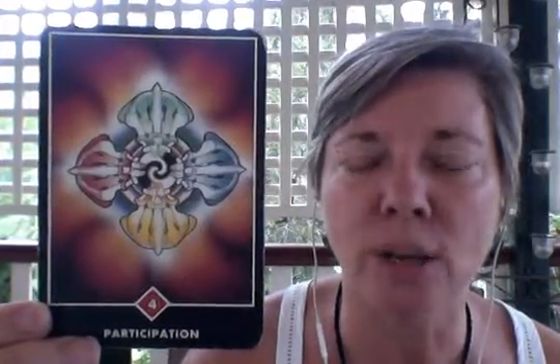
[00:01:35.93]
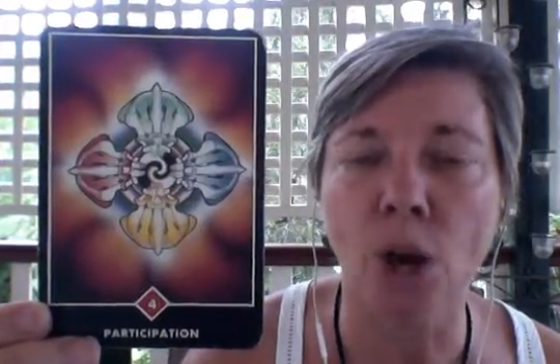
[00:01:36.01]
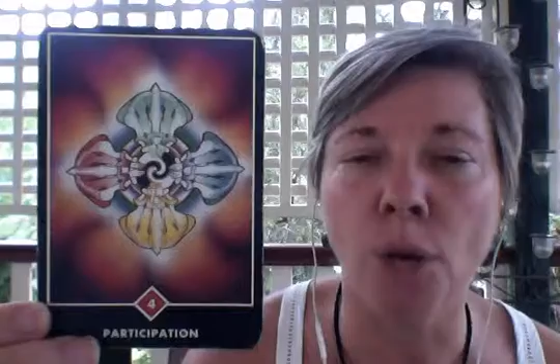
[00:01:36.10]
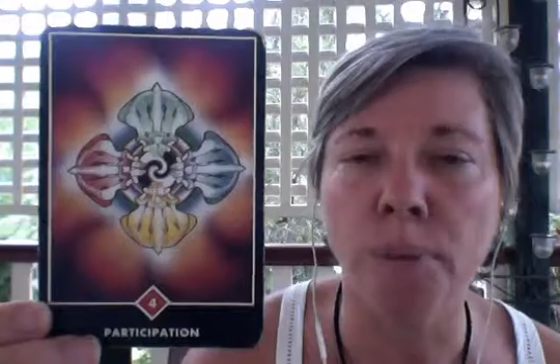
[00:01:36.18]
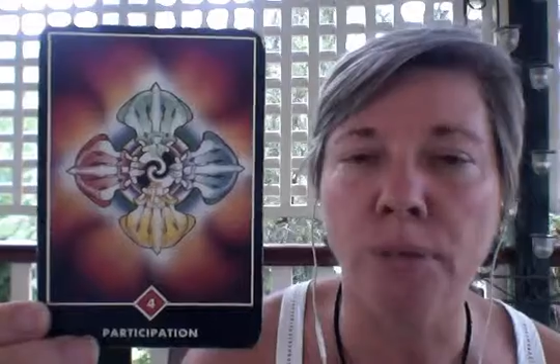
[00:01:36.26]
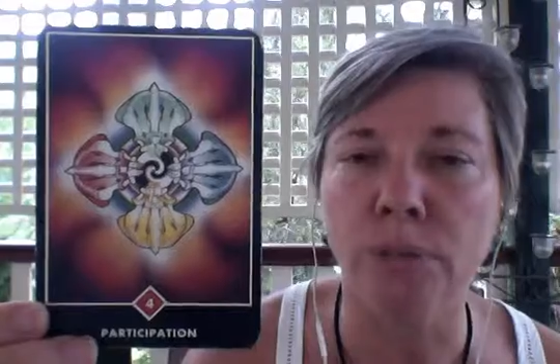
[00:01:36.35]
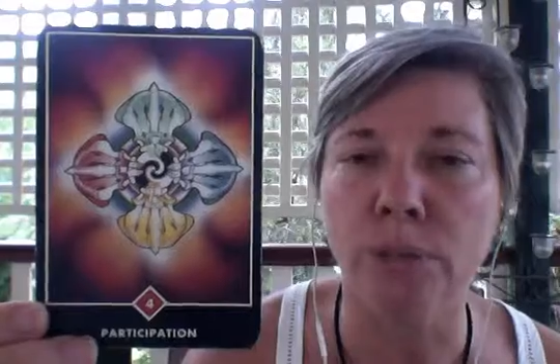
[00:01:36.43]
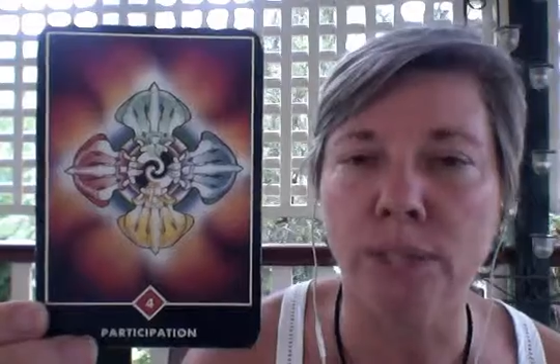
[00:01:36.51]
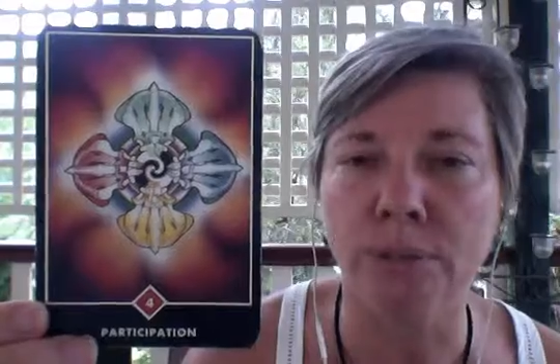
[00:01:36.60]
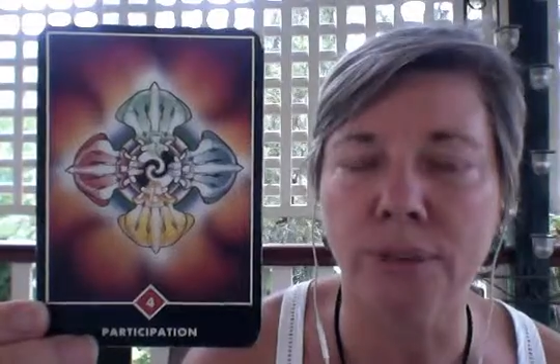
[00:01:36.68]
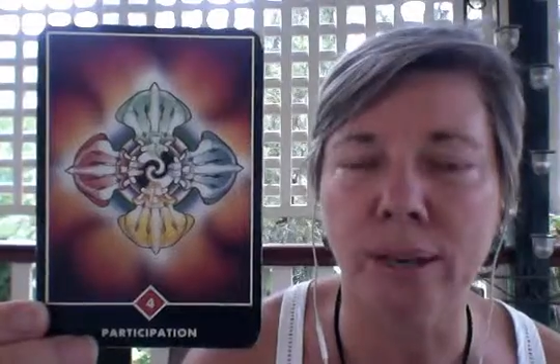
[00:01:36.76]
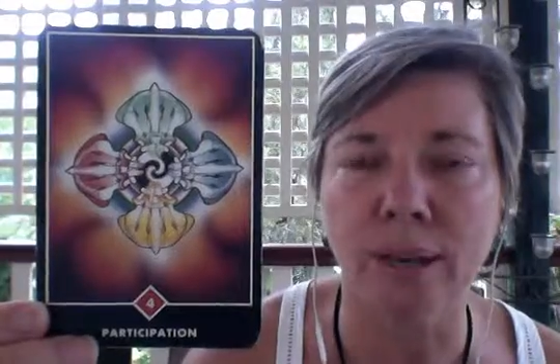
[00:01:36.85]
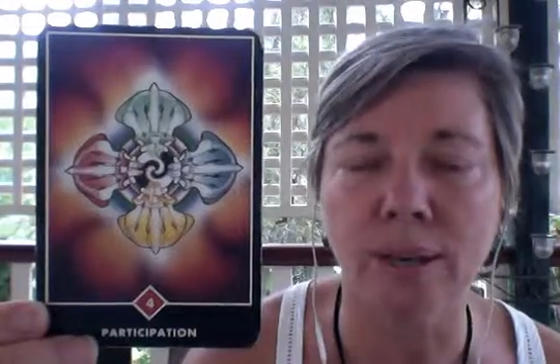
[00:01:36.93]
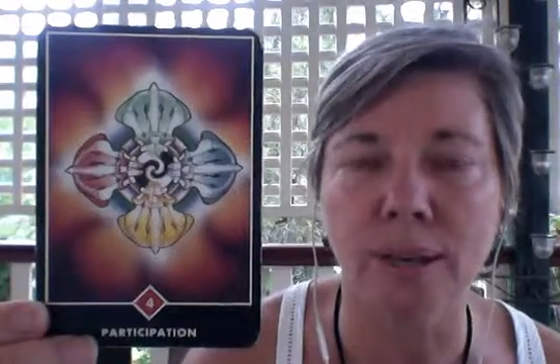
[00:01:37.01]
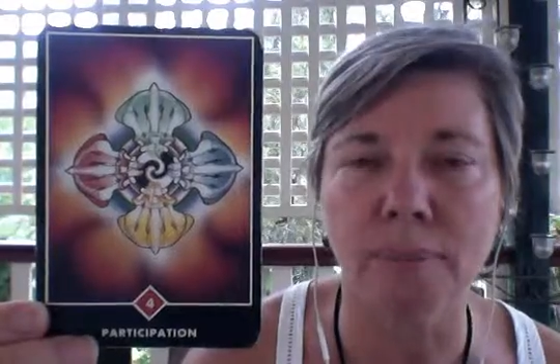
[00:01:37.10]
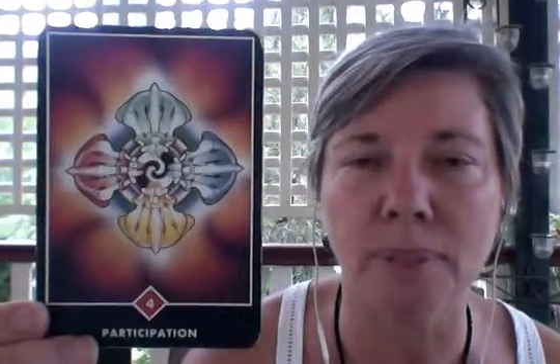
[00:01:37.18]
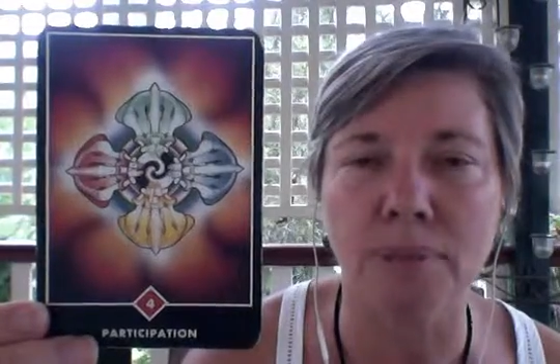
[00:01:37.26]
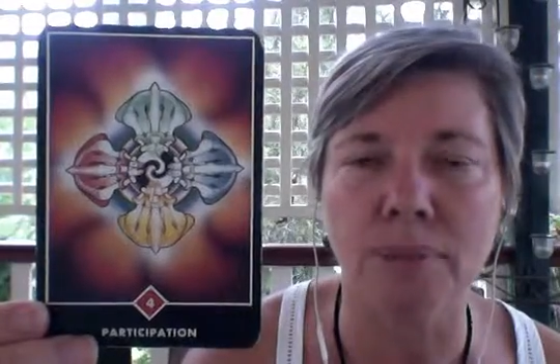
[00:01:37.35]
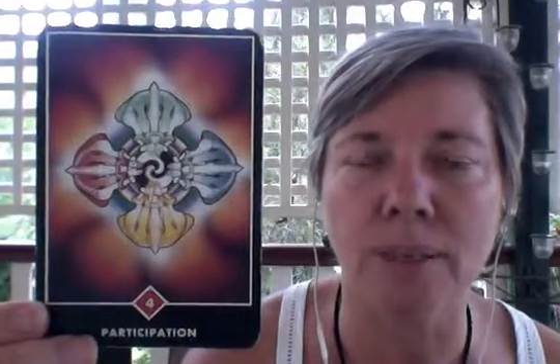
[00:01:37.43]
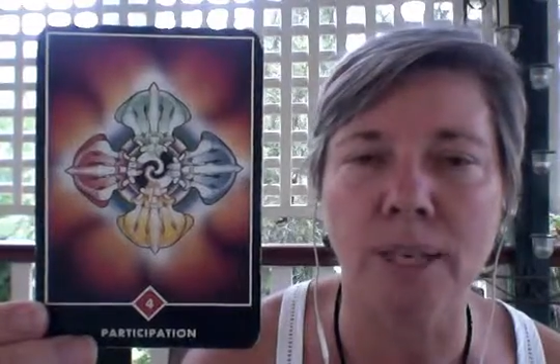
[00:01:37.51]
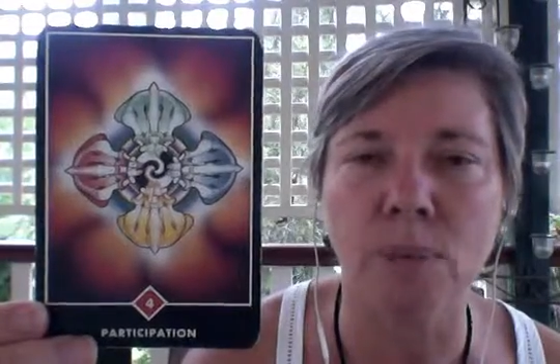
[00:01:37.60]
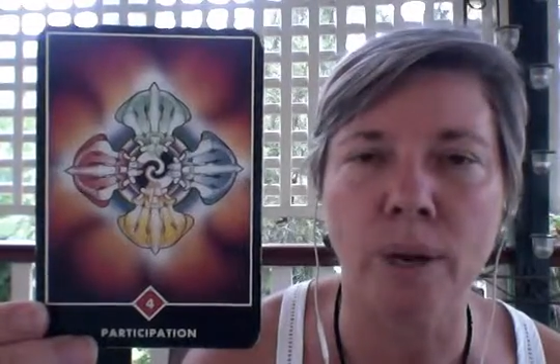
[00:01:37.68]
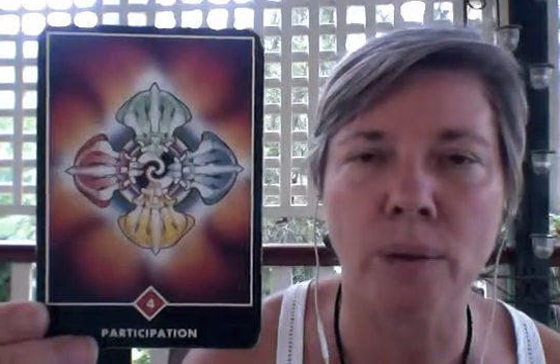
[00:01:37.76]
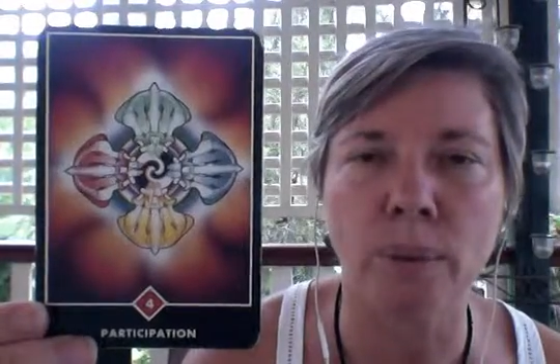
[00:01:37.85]
hoping for a different outcome, is
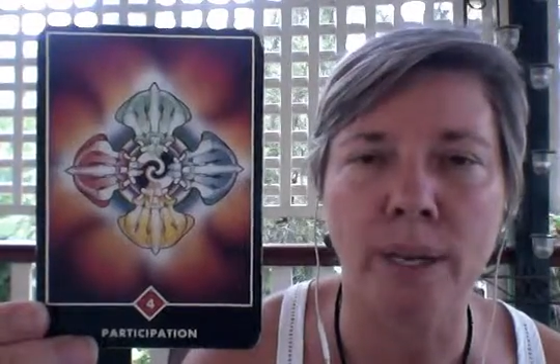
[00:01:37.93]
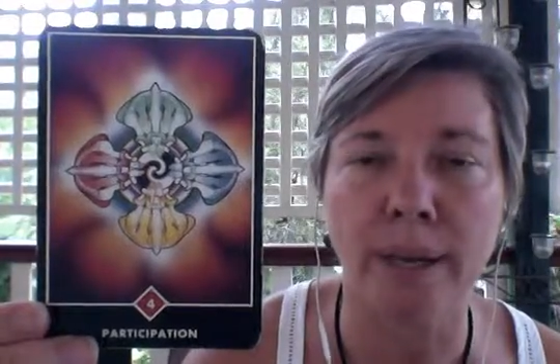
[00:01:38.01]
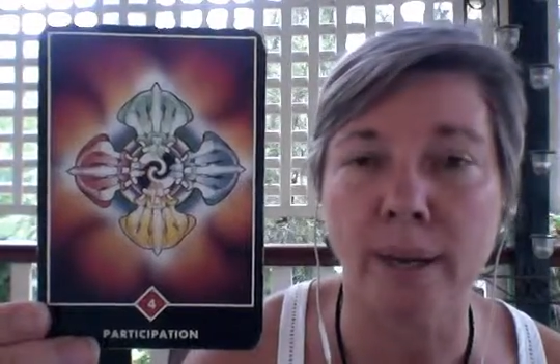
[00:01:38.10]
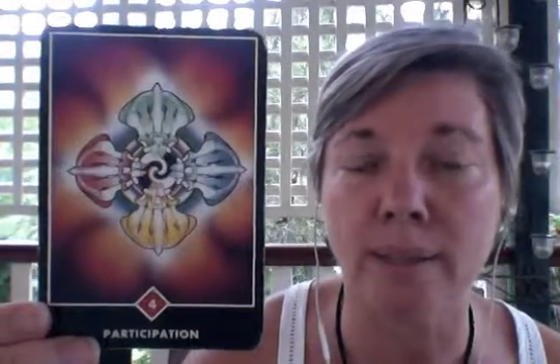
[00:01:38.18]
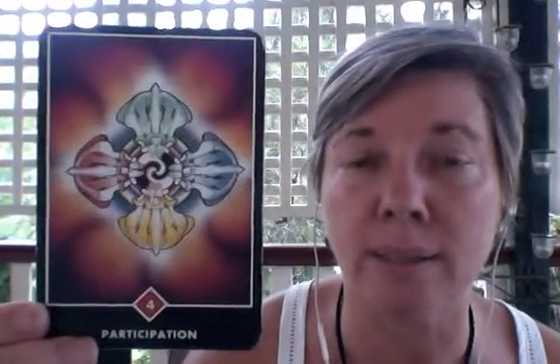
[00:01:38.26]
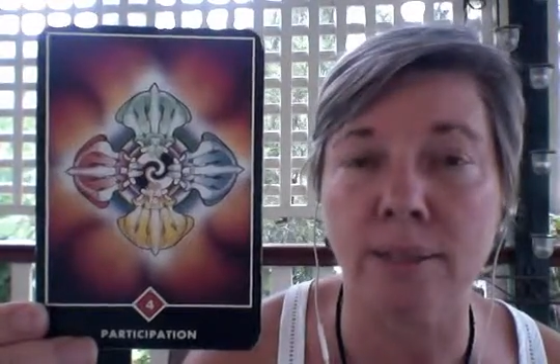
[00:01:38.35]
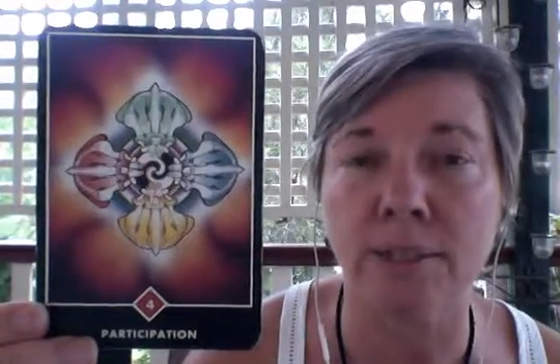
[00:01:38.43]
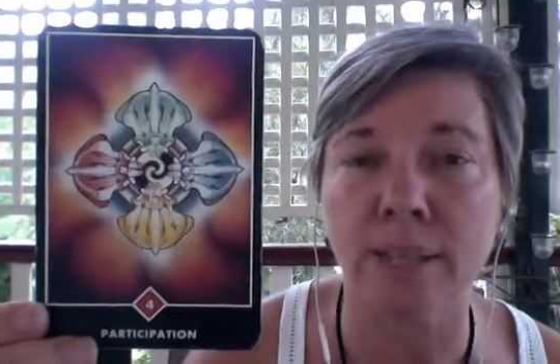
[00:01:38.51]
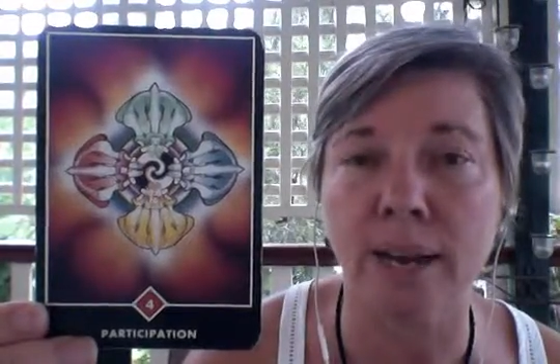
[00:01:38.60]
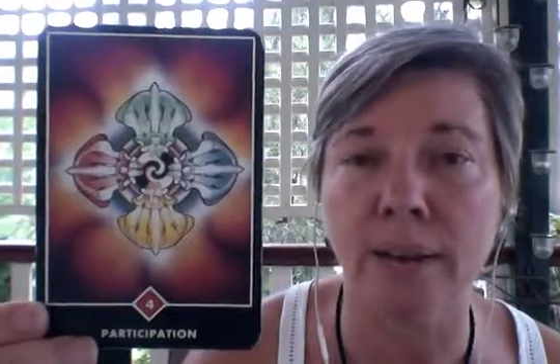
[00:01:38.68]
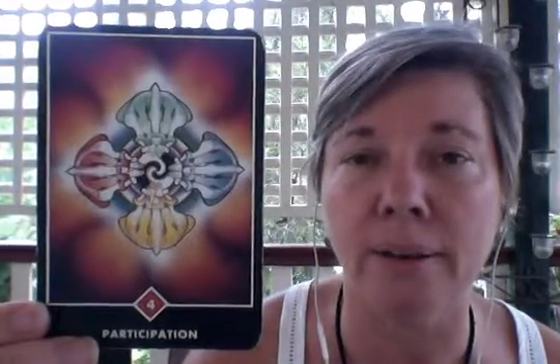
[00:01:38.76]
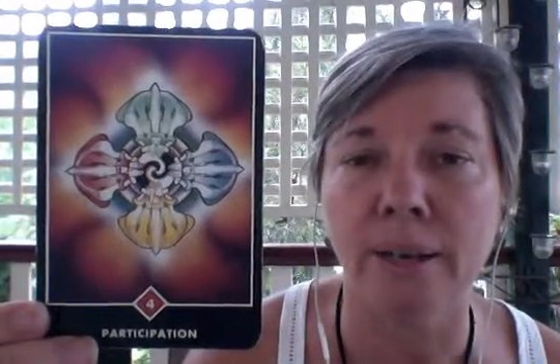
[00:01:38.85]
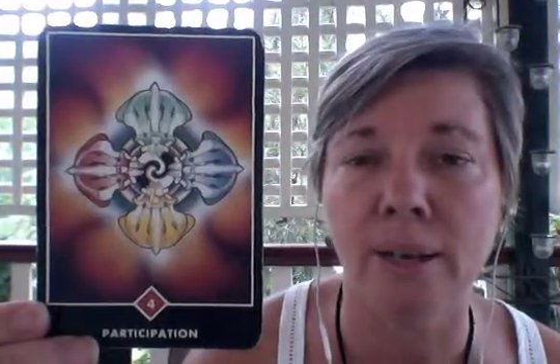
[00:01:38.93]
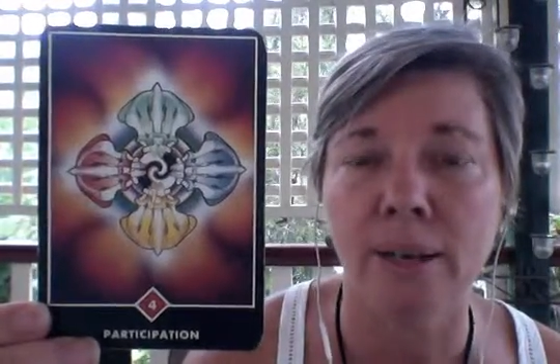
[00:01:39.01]
really where we let ourselves down.